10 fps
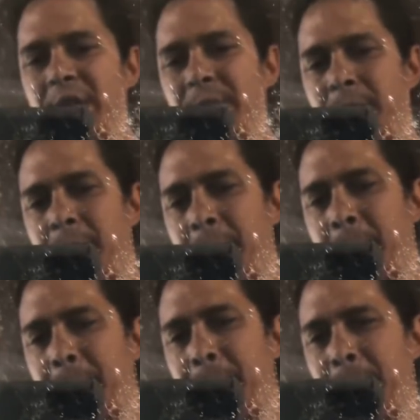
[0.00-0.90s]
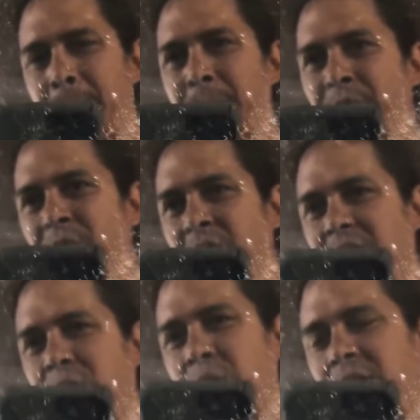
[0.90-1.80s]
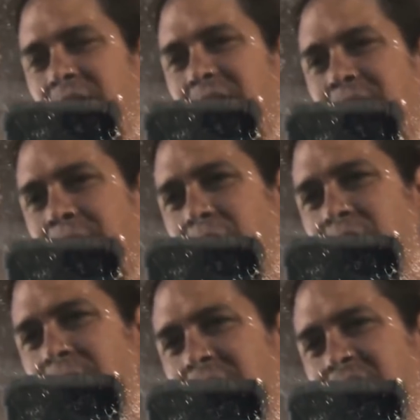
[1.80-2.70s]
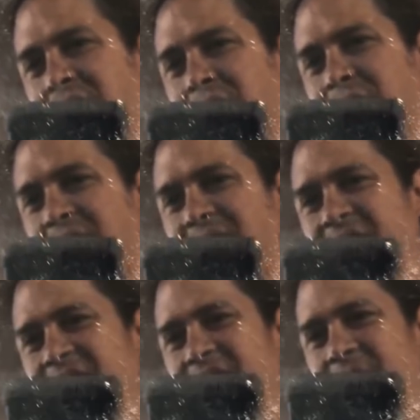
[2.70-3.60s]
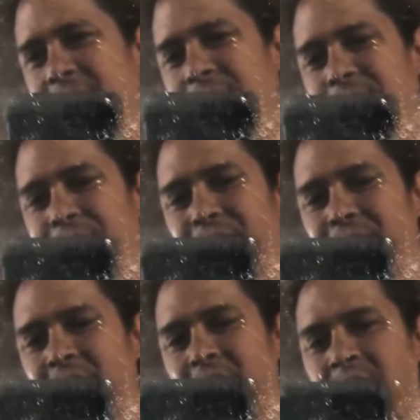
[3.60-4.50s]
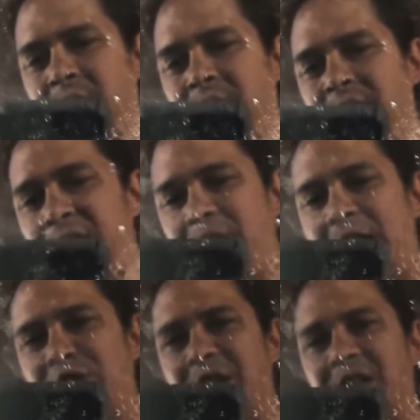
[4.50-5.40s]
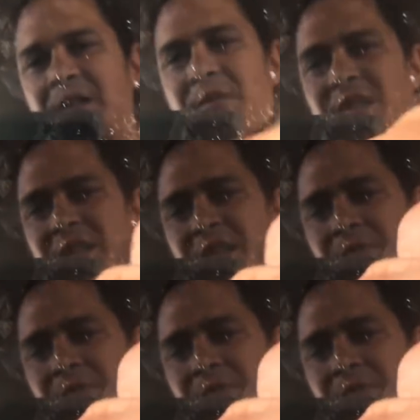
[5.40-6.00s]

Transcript: was from what day? This yesterday? one is from yesterday, 6 a.m. Right Yeah, so you actually can still see in this